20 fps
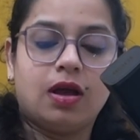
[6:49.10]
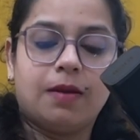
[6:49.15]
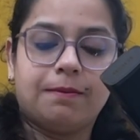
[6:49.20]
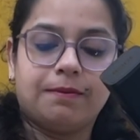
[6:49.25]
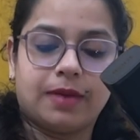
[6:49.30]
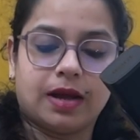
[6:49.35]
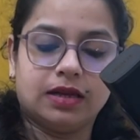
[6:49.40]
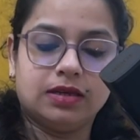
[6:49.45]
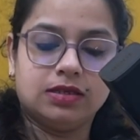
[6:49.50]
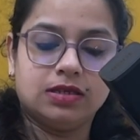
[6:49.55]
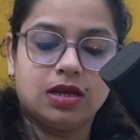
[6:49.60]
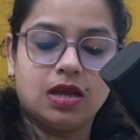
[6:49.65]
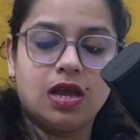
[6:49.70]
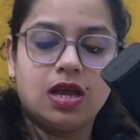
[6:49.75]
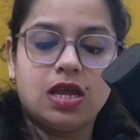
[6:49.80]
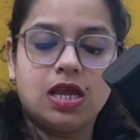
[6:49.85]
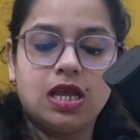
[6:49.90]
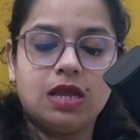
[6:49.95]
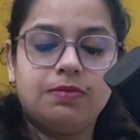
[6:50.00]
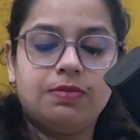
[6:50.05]
But
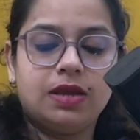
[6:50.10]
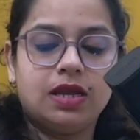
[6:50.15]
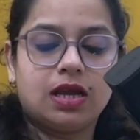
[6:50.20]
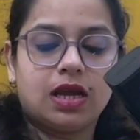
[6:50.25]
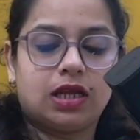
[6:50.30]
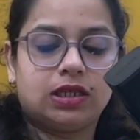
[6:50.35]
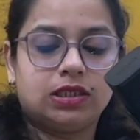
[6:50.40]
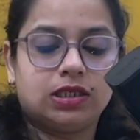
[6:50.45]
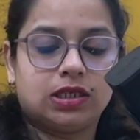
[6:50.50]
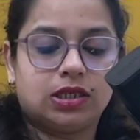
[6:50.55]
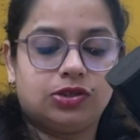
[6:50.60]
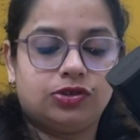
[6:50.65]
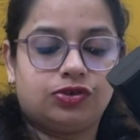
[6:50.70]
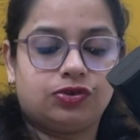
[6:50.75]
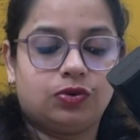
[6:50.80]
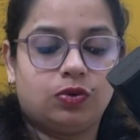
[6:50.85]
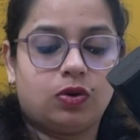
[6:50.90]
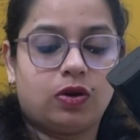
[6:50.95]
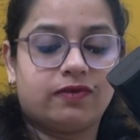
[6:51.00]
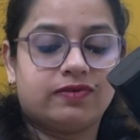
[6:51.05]
he being under
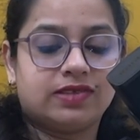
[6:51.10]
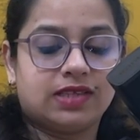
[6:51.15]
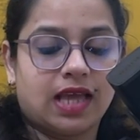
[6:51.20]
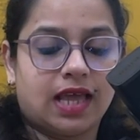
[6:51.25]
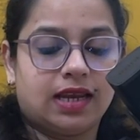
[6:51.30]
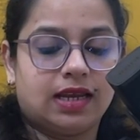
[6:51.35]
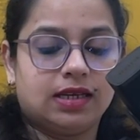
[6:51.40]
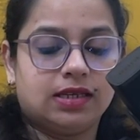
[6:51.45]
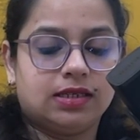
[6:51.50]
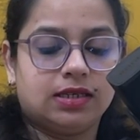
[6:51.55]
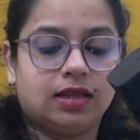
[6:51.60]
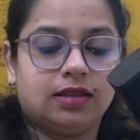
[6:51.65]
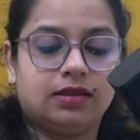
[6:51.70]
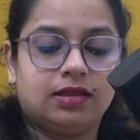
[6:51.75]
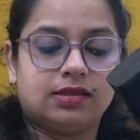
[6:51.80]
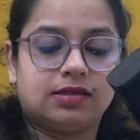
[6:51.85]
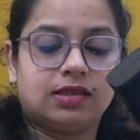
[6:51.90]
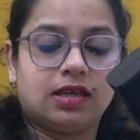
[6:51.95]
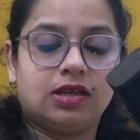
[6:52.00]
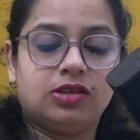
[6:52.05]
control of Senate,
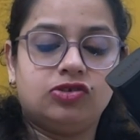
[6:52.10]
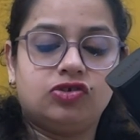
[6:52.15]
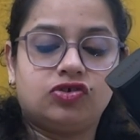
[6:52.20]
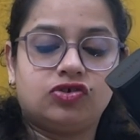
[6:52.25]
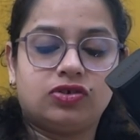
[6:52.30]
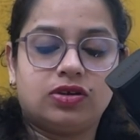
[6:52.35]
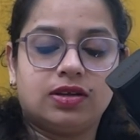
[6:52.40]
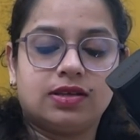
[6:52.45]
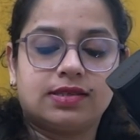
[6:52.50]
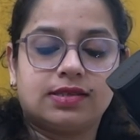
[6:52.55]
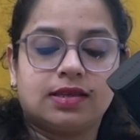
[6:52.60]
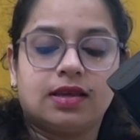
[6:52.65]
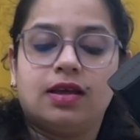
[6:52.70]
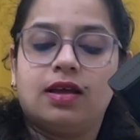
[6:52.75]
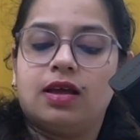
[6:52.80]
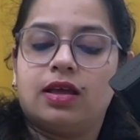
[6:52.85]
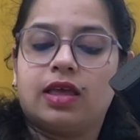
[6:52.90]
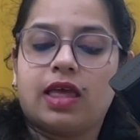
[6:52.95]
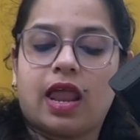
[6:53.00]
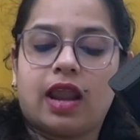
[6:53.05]
this injurious
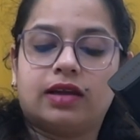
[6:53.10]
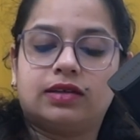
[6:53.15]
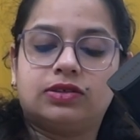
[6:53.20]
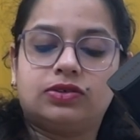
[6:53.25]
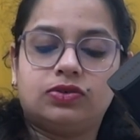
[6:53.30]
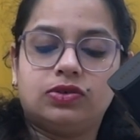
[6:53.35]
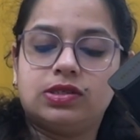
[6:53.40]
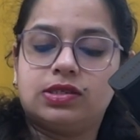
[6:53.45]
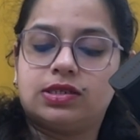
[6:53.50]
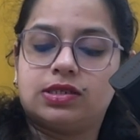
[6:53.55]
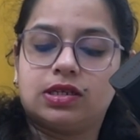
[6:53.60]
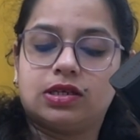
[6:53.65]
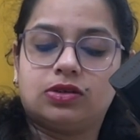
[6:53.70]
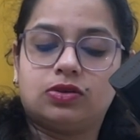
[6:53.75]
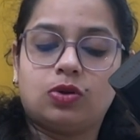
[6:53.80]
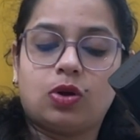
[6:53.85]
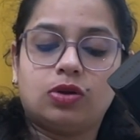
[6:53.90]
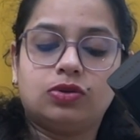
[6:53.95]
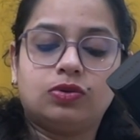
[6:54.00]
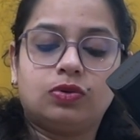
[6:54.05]
characteristic
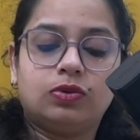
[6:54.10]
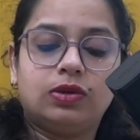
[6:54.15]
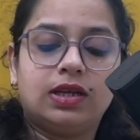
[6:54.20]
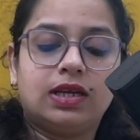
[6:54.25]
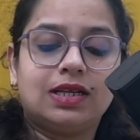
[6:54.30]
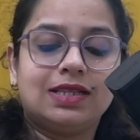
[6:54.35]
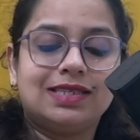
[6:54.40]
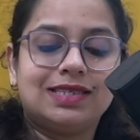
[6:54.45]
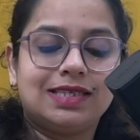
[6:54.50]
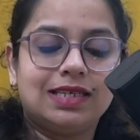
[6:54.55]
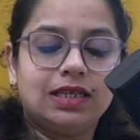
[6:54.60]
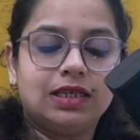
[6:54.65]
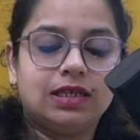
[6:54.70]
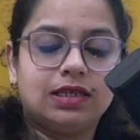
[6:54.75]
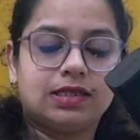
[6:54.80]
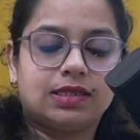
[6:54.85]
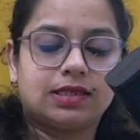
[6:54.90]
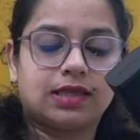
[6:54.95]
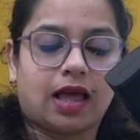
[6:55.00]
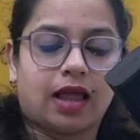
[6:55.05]
not only concealed
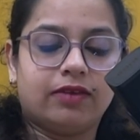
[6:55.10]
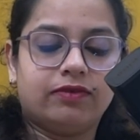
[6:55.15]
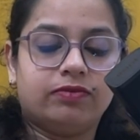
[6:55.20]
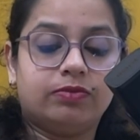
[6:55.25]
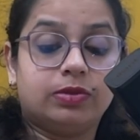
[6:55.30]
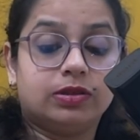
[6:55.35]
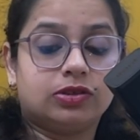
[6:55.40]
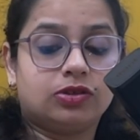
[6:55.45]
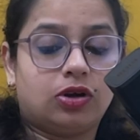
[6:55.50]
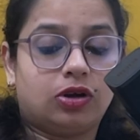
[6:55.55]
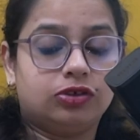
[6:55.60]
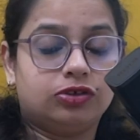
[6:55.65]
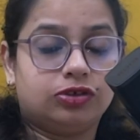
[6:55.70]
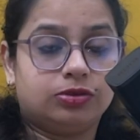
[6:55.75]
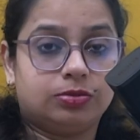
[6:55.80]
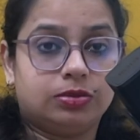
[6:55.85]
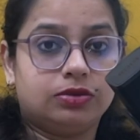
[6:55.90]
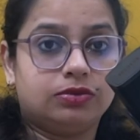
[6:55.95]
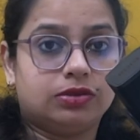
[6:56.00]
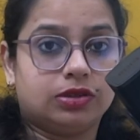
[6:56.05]
itself but
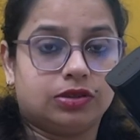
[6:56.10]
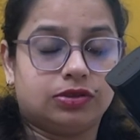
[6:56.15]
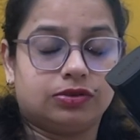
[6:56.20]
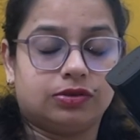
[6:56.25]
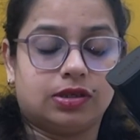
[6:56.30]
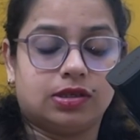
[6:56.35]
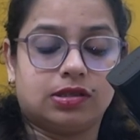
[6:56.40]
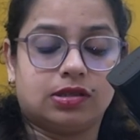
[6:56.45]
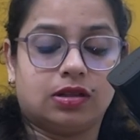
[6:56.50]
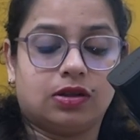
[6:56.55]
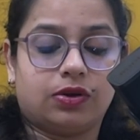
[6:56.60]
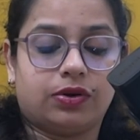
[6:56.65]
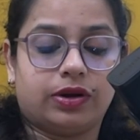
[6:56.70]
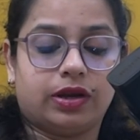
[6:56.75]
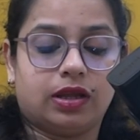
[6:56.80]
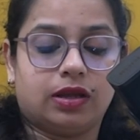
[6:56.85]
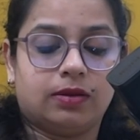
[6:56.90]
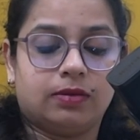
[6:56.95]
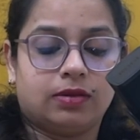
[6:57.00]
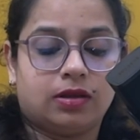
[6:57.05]
contributed to his
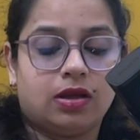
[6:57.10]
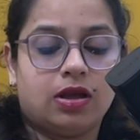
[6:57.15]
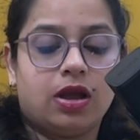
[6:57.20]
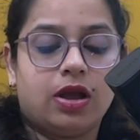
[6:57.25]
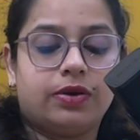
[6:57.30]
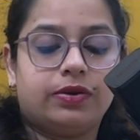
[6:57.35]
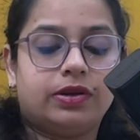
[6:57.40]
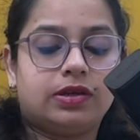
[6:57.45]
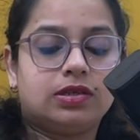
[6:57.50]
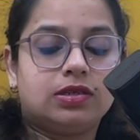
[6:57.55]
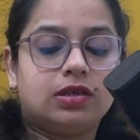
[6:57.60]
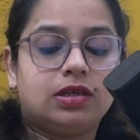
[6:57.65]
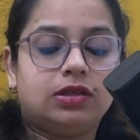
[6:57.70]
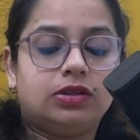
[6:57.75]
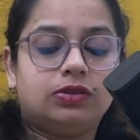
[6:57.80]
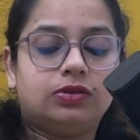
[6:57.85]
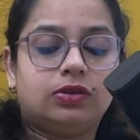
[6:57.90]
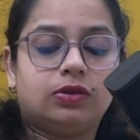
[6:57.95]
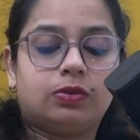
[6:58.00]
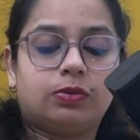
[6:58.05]
glory. Returning
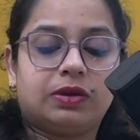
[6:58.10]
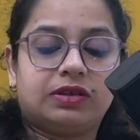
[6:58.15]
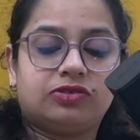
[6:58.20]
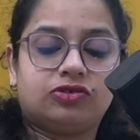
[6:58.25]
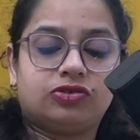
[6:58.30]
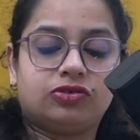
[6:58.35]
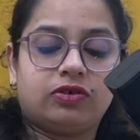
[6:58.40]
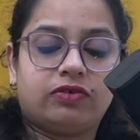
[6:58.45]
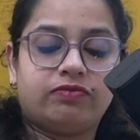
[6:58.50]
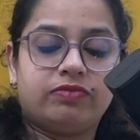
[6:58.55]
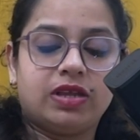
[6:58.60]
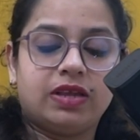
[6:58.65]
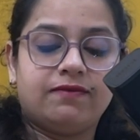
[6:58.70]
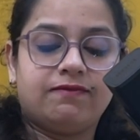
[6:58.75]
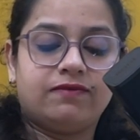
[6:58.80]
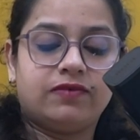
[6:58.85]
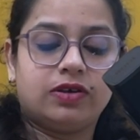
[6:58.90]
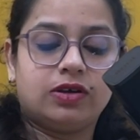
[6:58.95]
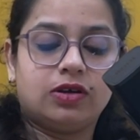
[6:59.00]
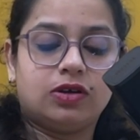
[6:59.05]
to the question of being
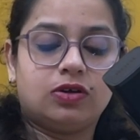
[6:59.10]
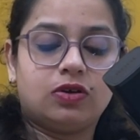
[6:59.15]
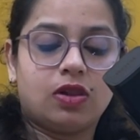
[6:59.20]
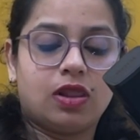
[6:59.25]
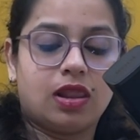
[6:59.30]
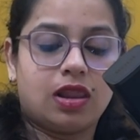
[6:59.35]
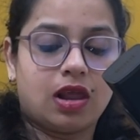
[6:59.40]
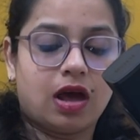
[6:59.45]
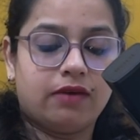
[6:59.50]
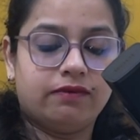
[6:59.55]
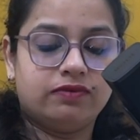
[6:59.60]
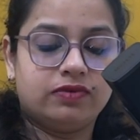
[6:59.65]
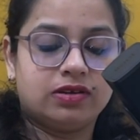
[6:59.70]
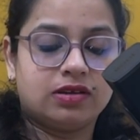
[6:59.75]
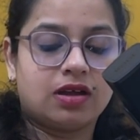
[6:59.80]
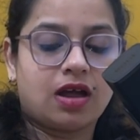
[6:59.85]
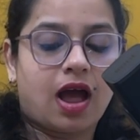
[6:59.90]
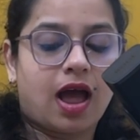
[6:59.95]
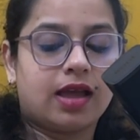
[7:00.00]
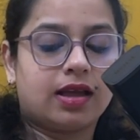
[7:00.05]
feared or loved,
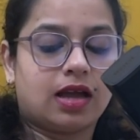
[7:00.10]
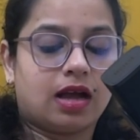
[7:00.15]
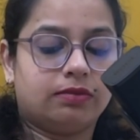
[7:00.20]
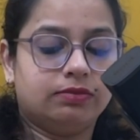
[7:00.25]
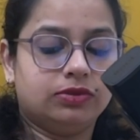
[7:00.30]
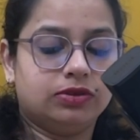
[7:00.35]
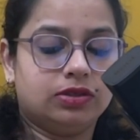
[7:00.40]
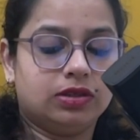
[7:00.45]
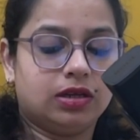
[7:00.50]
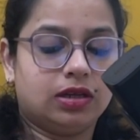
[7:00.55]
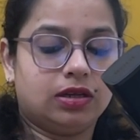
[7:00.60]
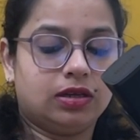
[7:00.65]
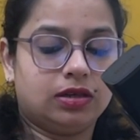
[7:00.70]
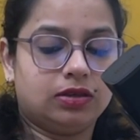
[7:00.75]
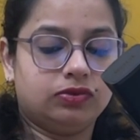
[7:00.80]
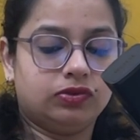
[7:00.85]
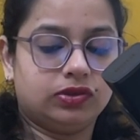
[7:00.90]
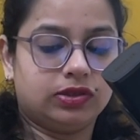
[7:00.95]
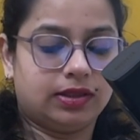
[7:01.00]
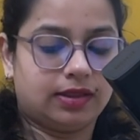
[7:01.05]
I come to the
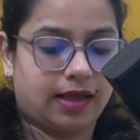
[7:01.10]
conclusion